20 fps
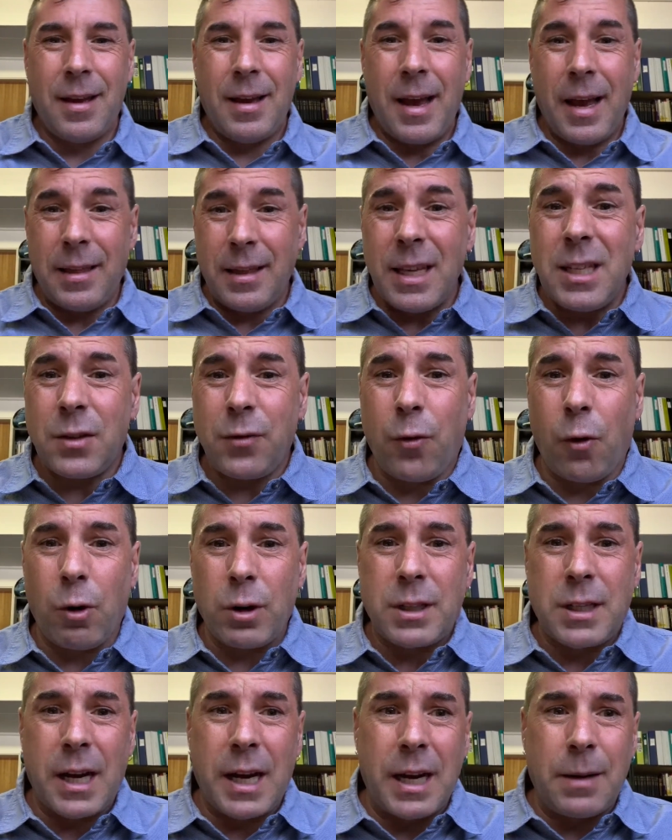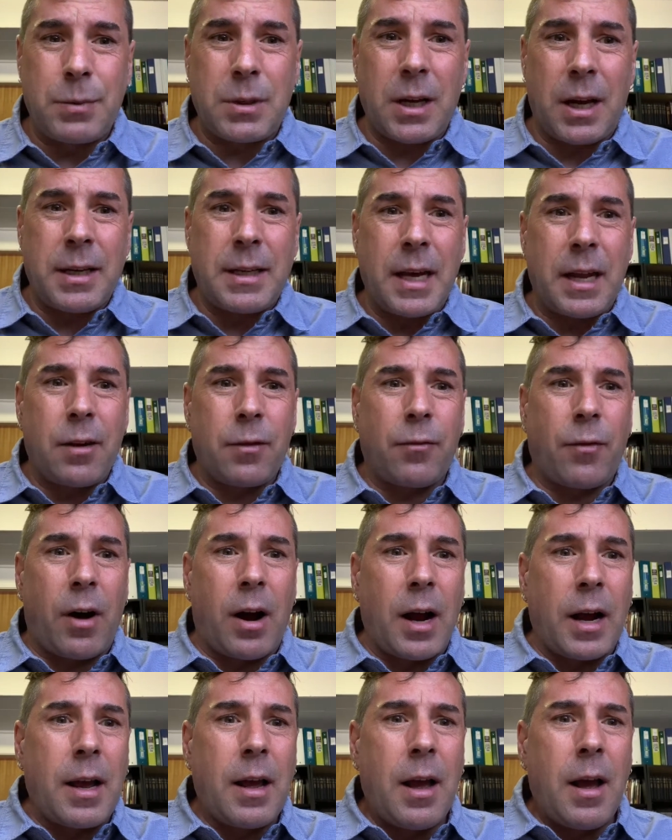And these 4 types
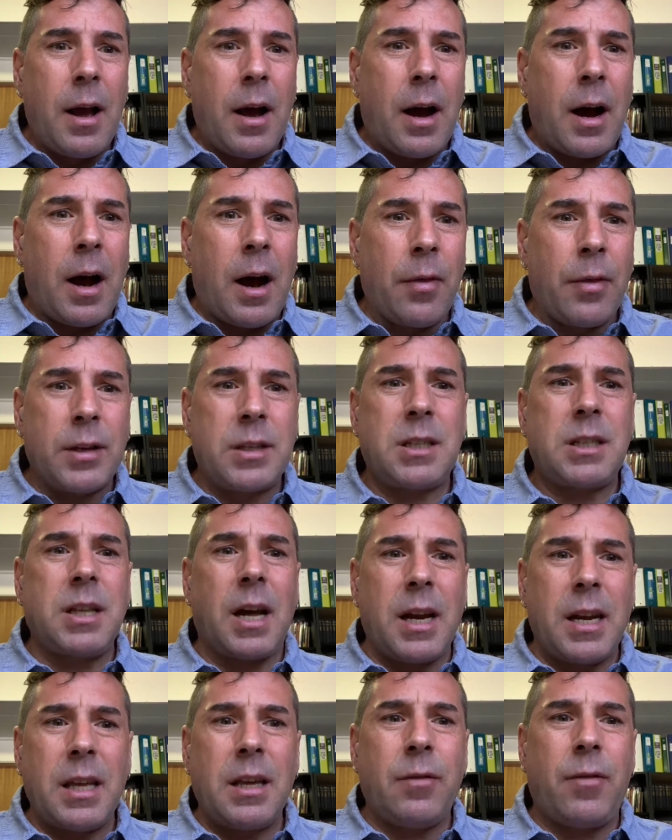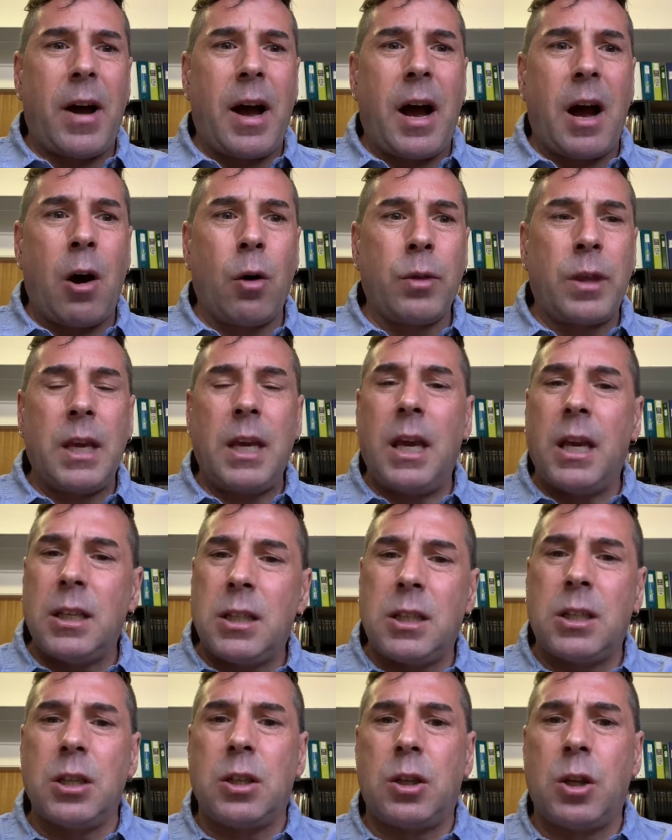identify the study of how the
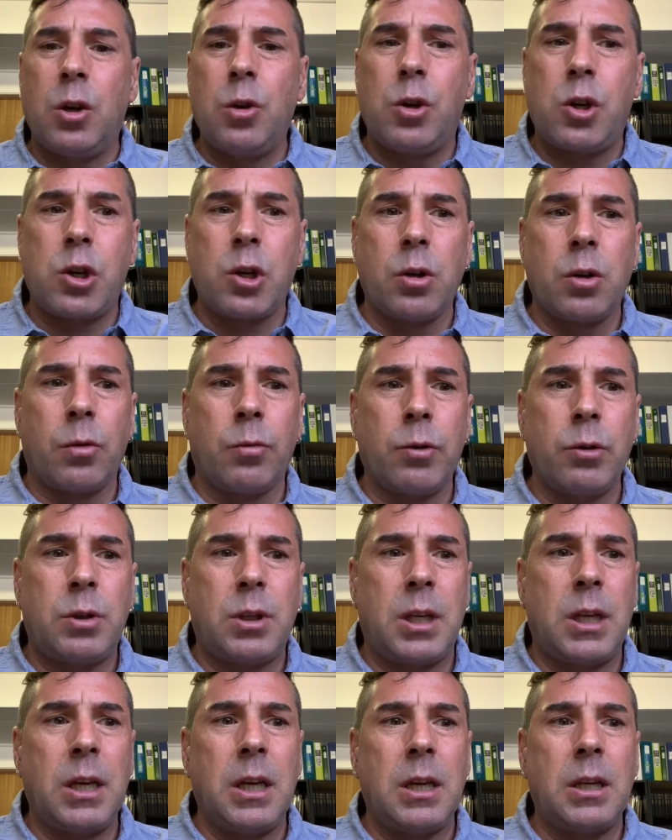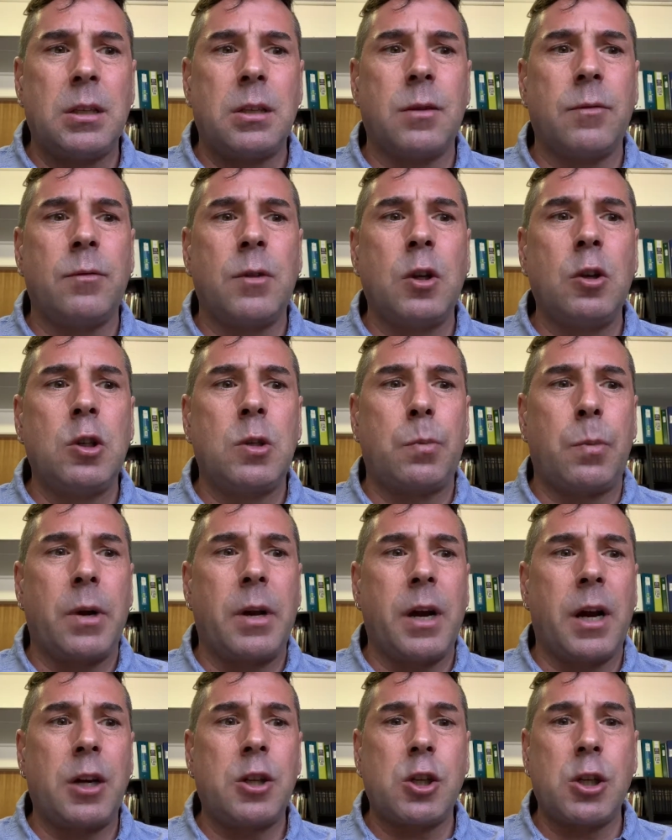institutional routines of news
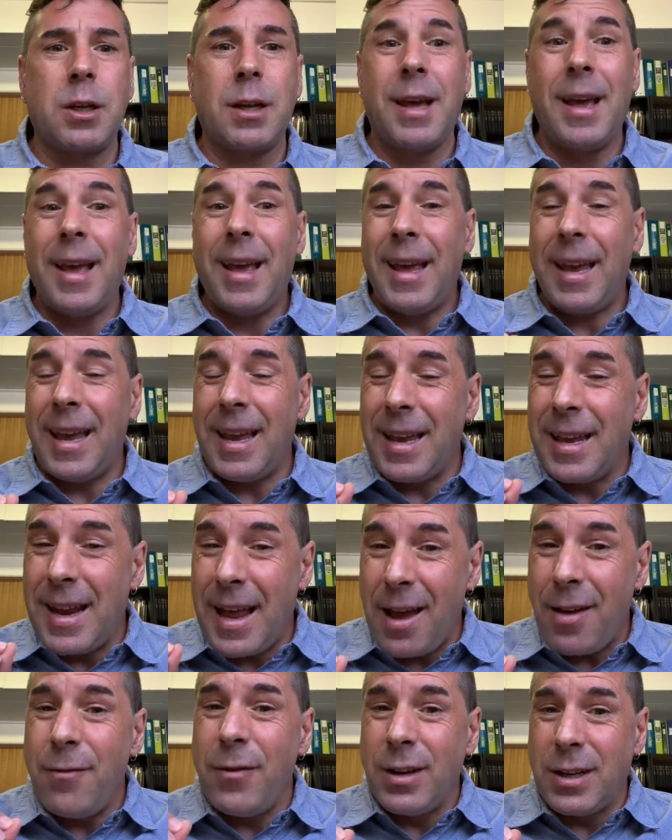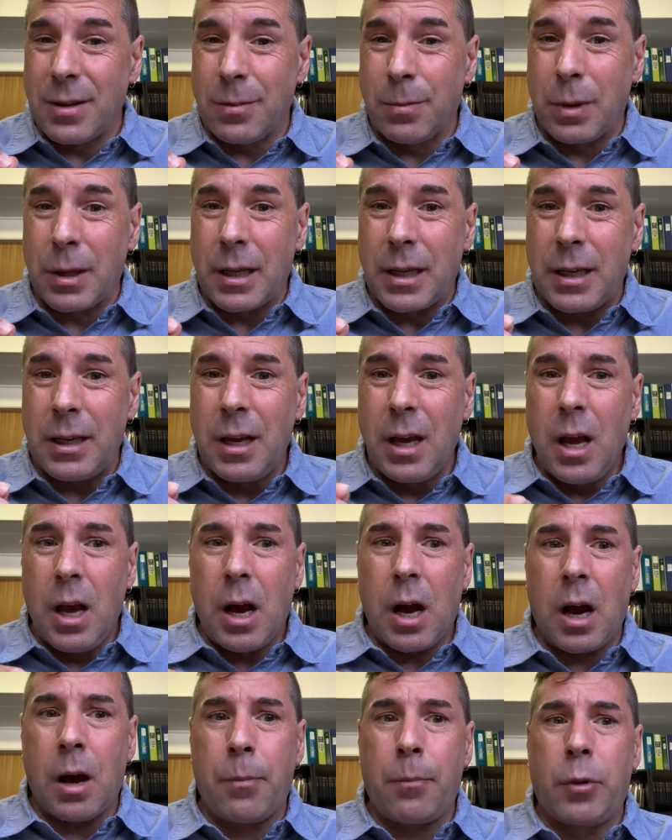production inevitably
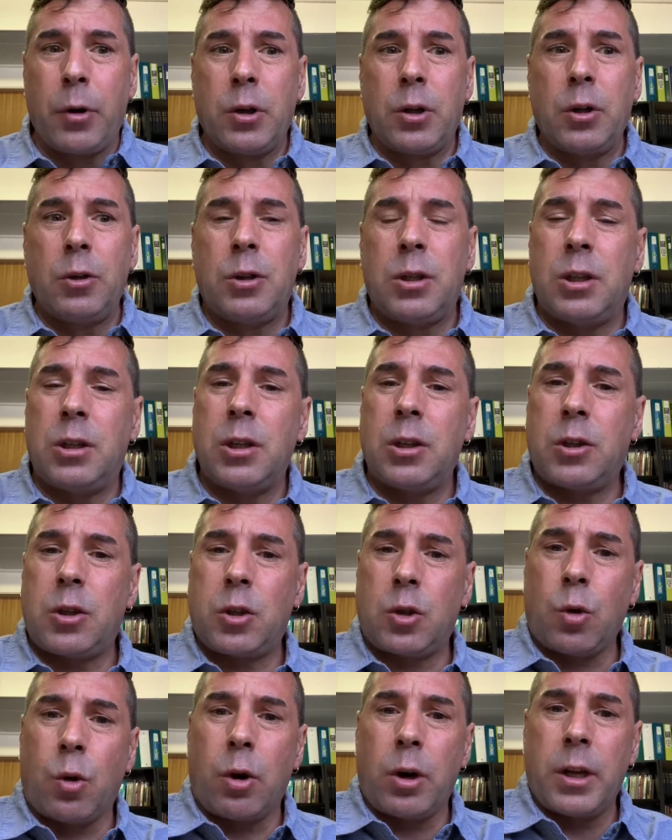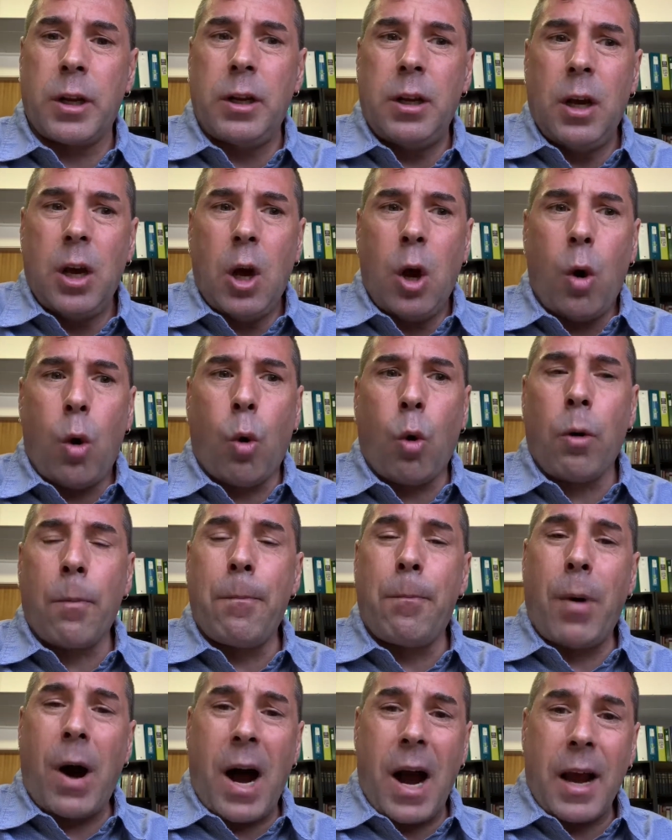produce distorted or
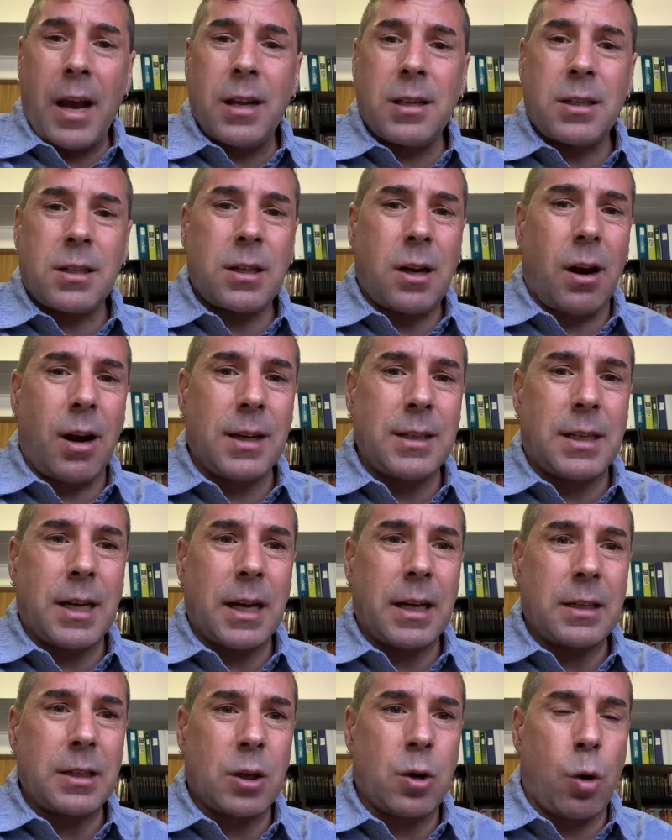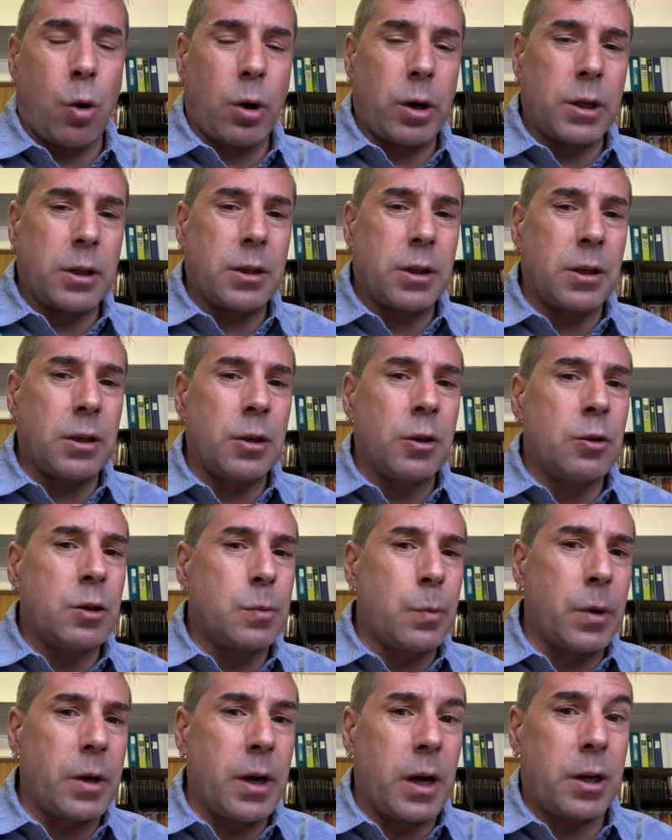biased content, according to news
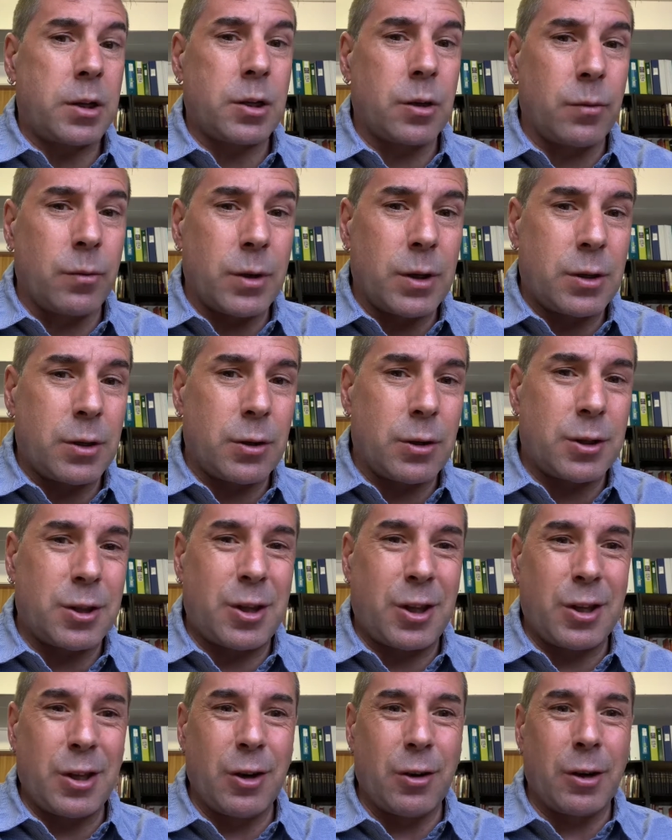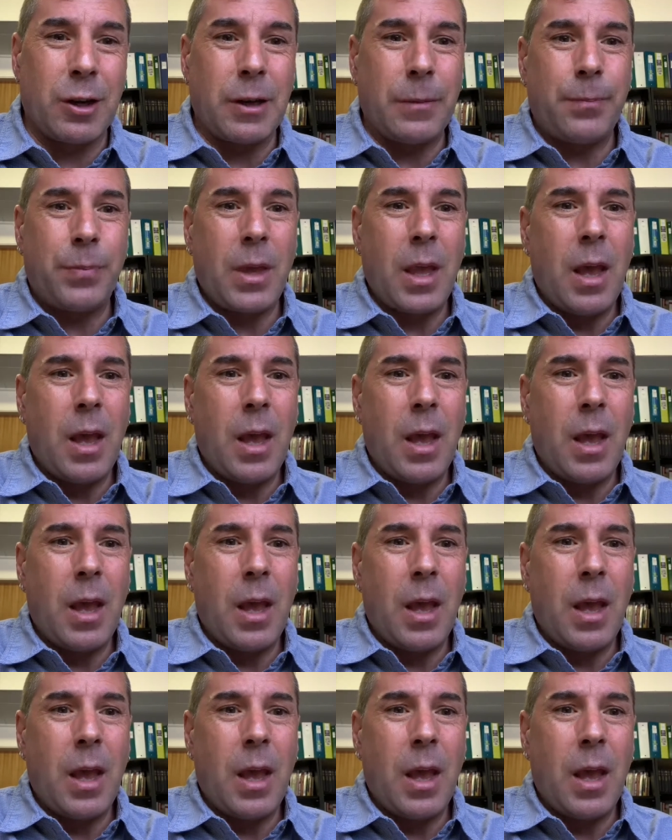production research theory.